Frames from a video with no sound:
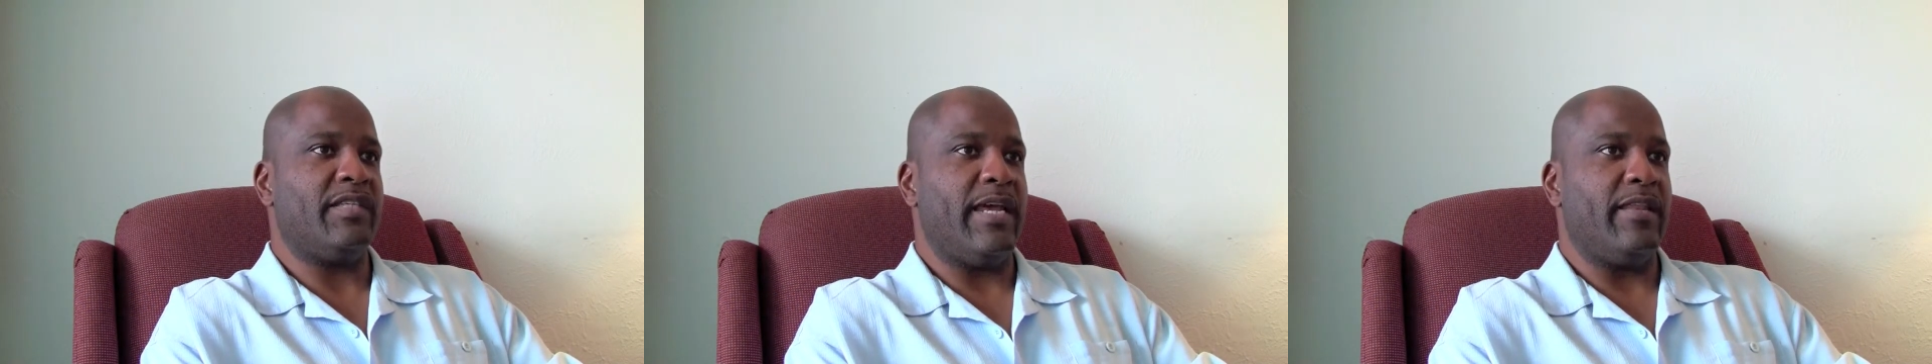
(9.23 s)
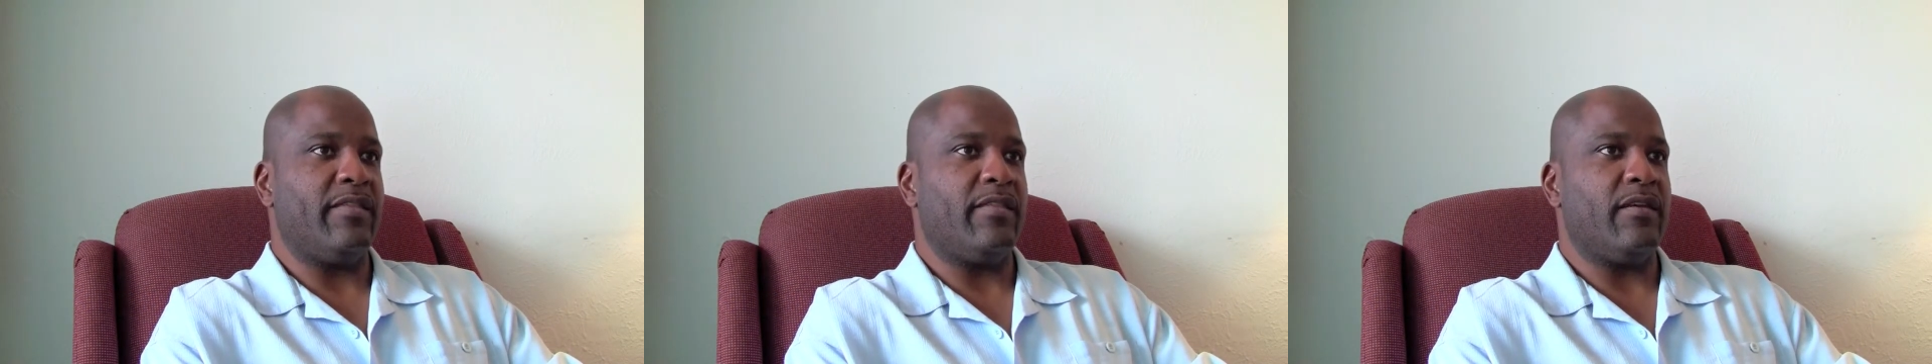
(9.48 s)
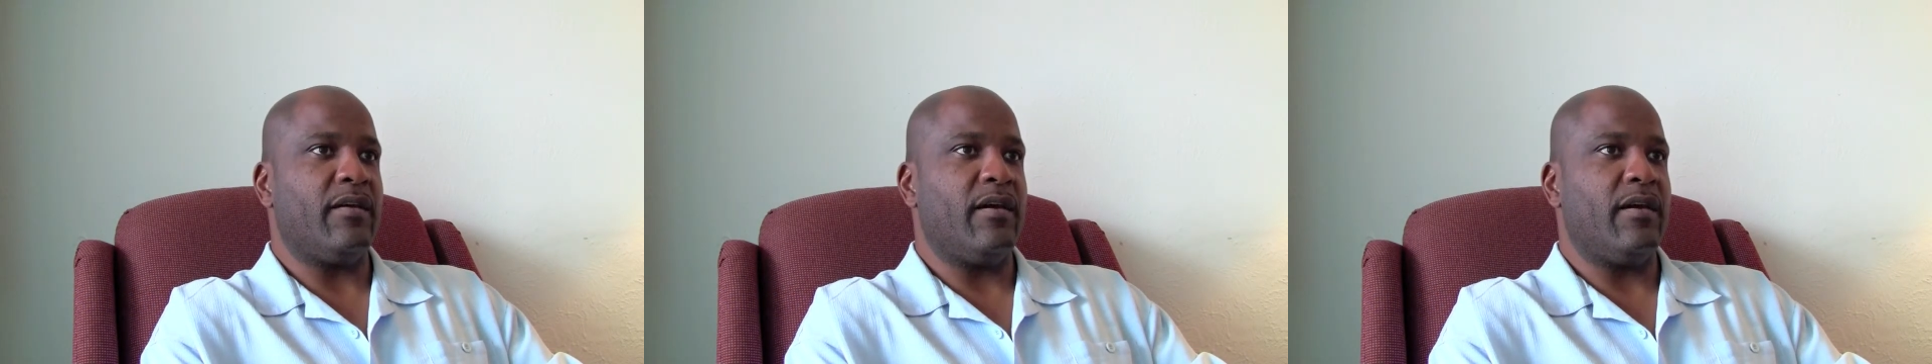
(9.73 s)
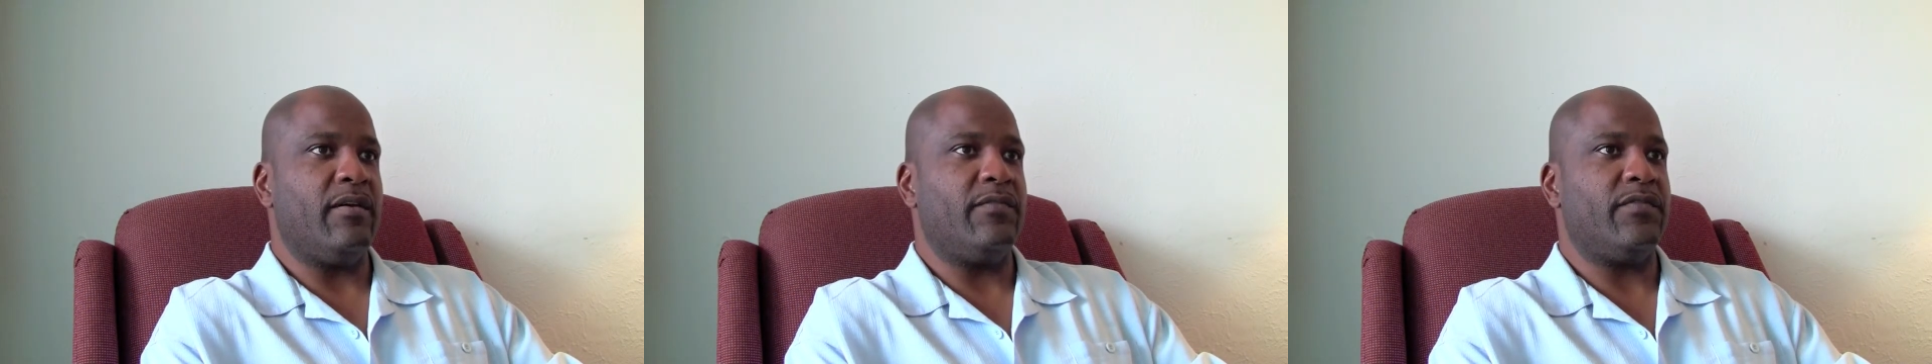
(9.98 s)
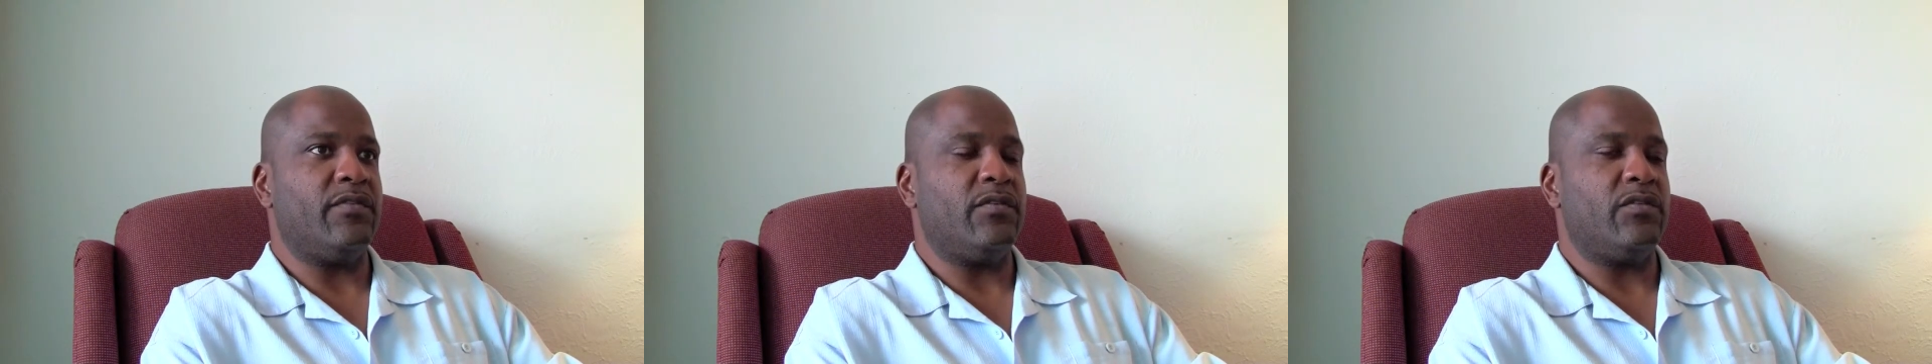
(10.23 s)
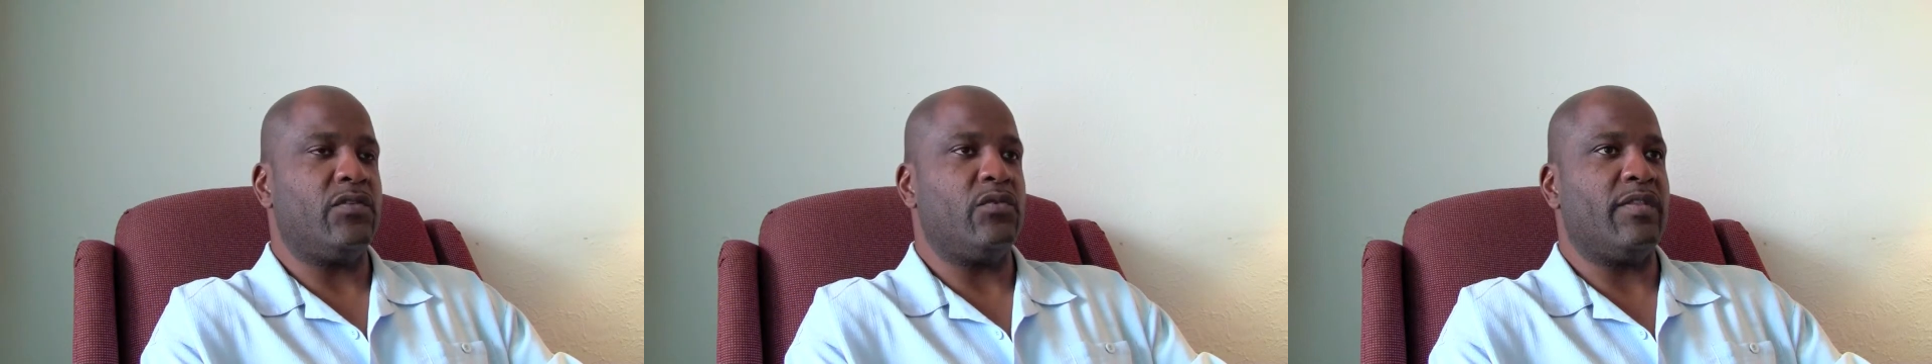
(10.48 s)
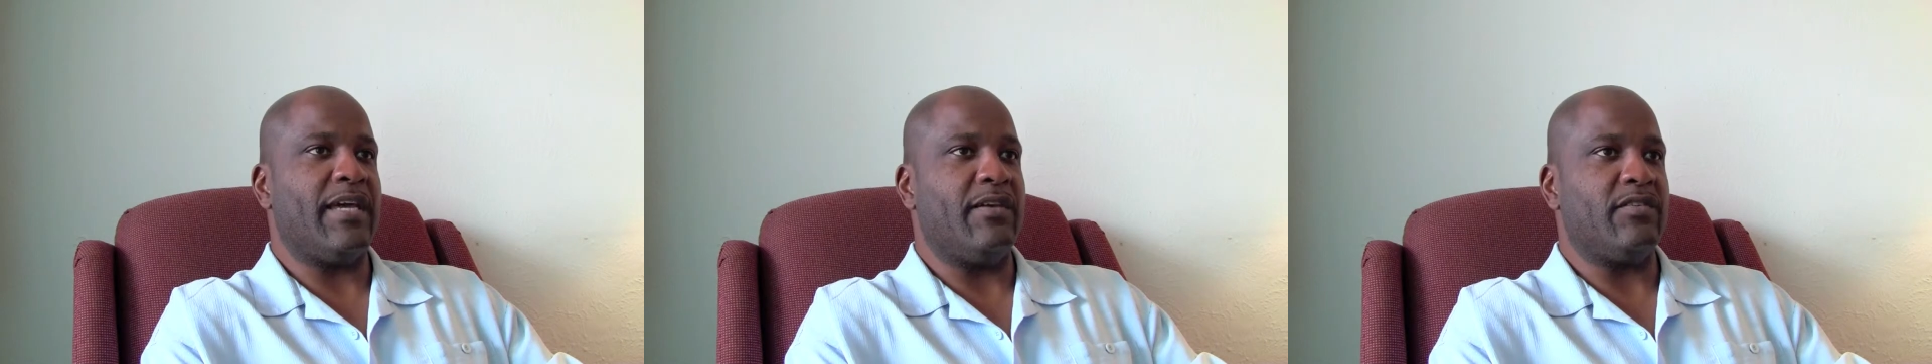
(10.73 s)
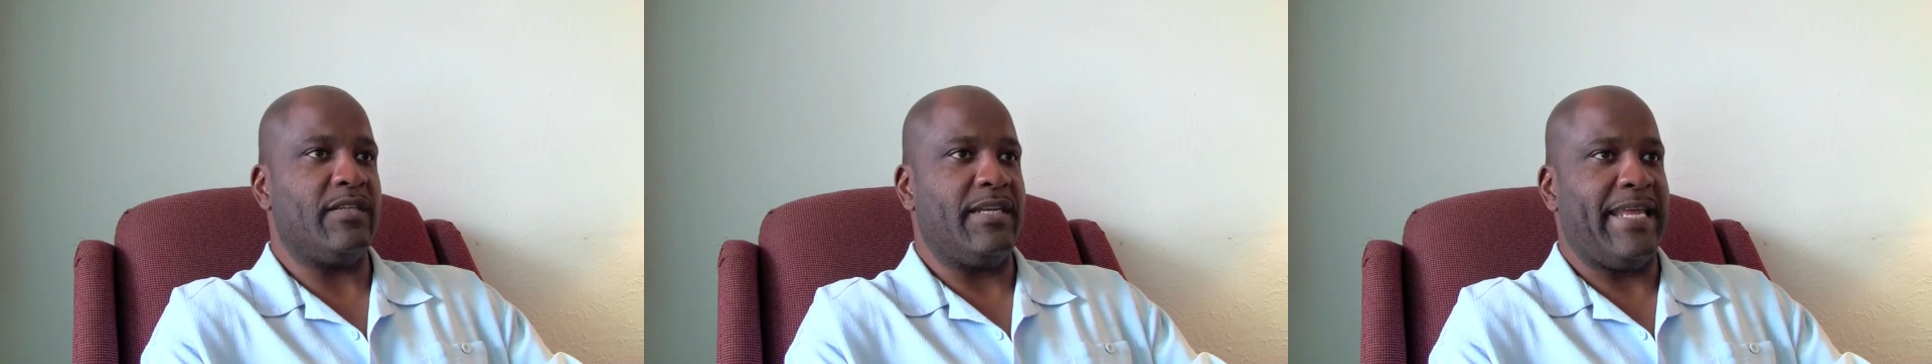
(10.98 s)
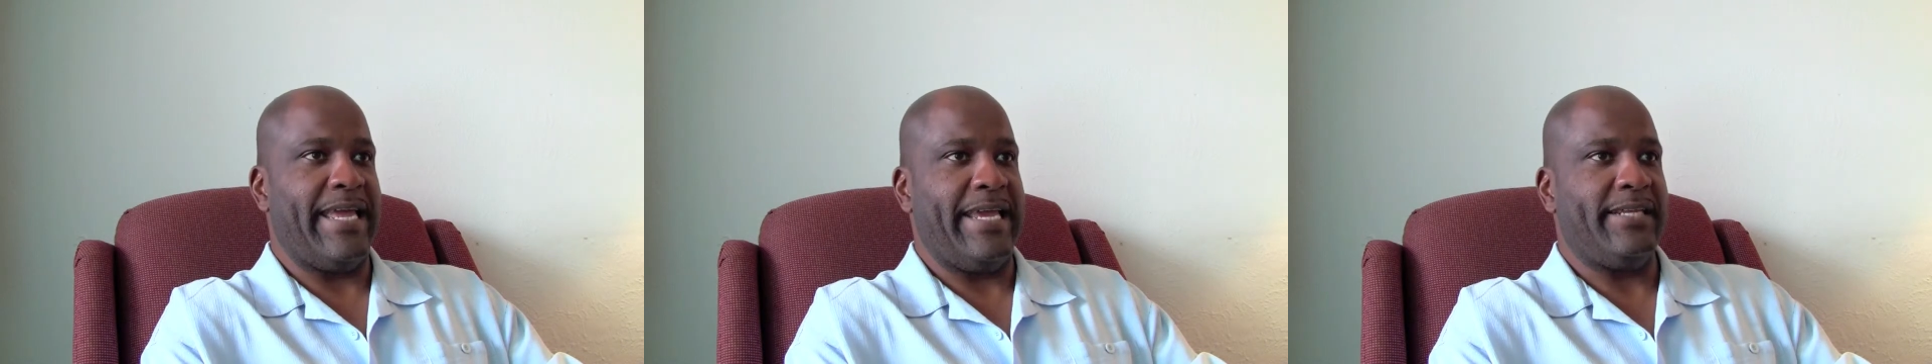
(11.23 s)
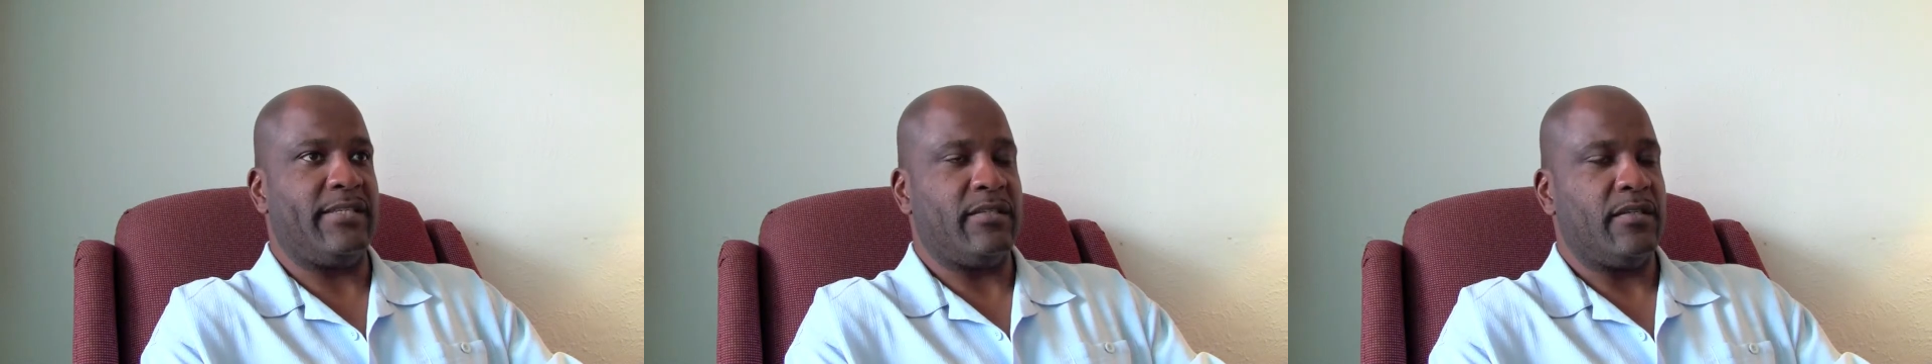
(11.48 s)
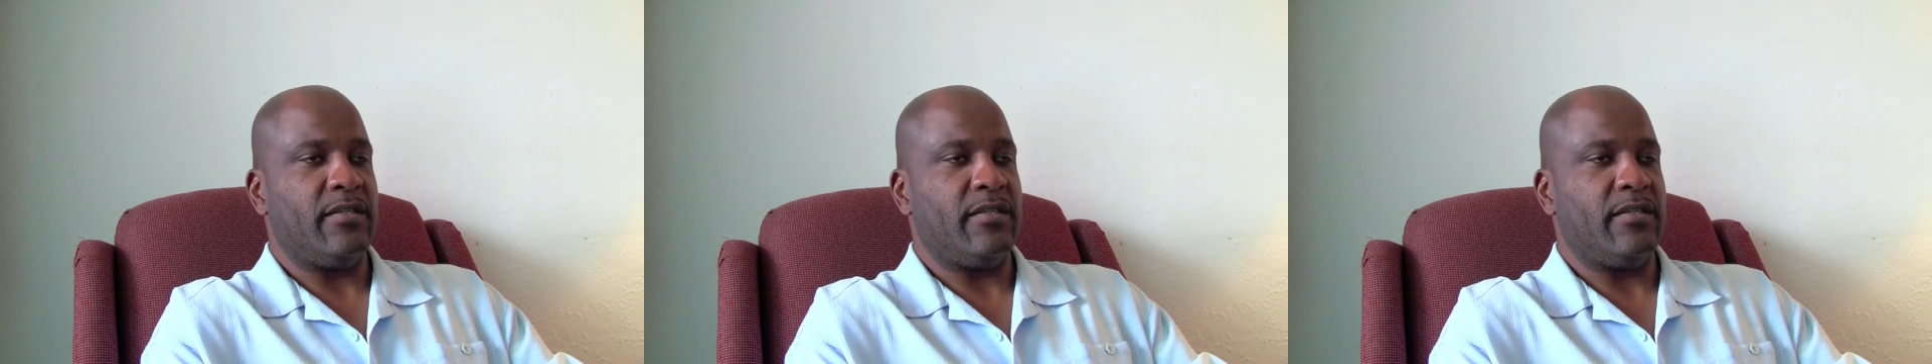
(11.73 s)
10th of 2008.